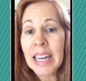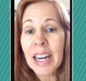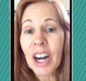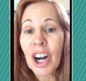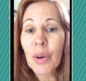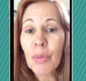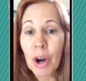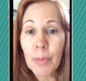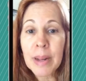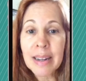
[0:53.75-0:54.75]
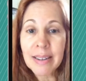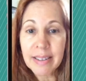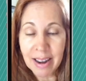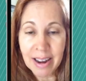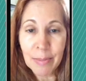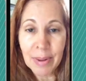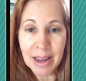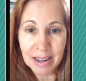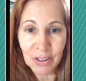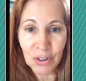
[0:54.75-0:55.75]
aerobic type
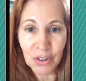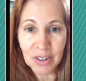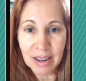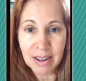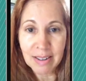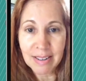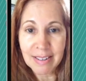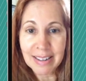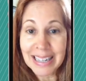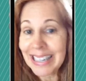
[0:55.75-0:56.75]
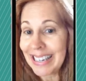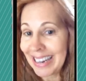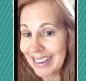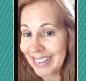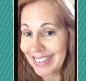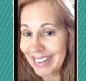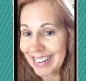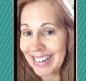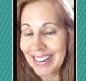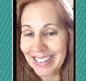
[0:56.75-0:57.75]
exercise.
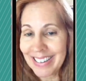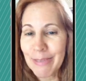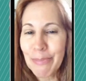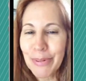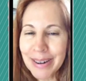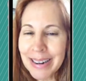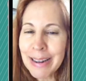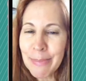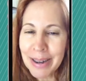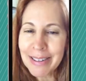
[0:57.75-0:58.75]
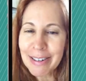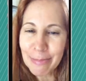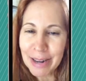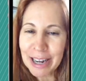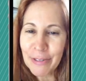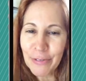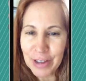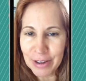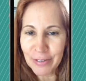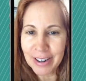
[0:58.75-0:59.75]
Dancing is pretty much my
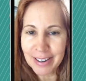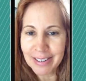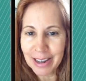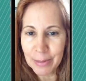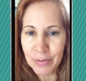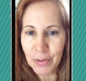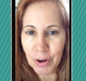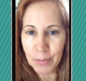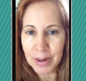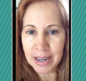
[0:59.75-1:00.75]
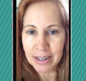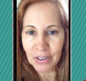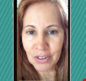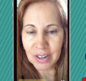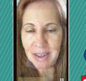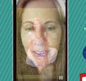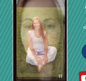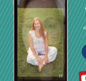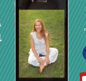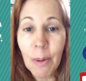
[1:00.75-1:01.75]
favorite type of aerobic exercise.
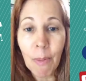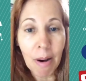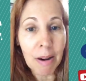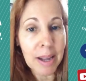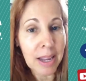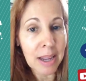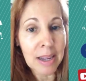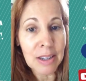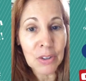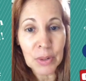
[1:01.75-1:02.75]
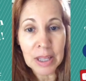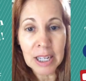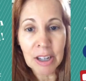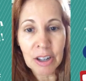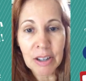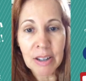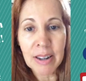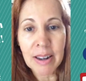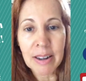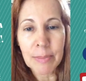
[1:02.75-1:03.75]
Walking is really good.
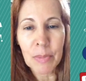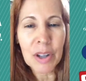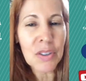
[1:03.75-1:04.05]
Also,